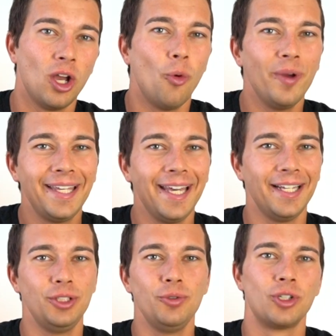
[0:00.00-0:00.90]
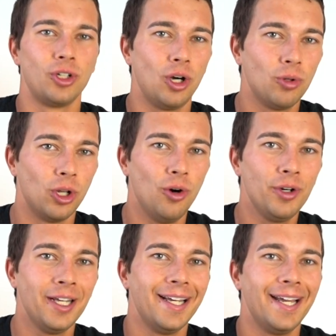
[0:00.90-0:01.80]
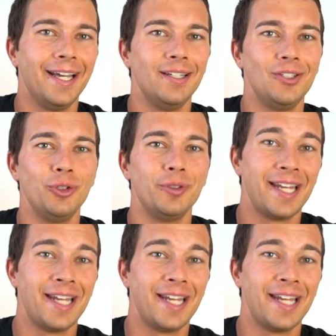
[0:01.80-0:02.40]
We can't use low load and do